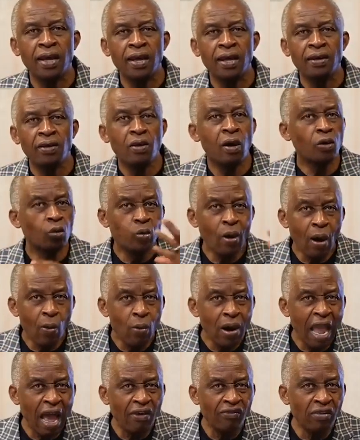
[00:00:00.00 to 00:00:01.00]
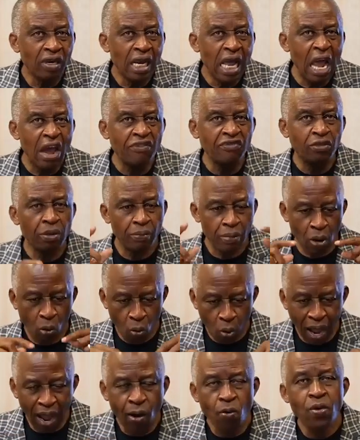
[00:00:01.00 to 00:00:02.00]
not when we have left, but
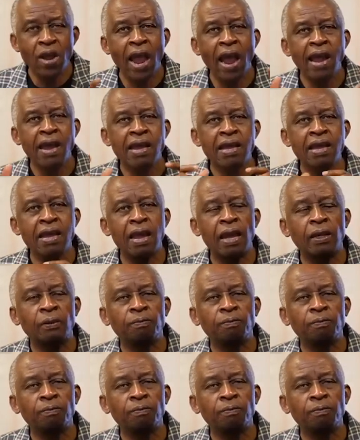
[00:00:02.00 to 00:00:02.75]
while we are here.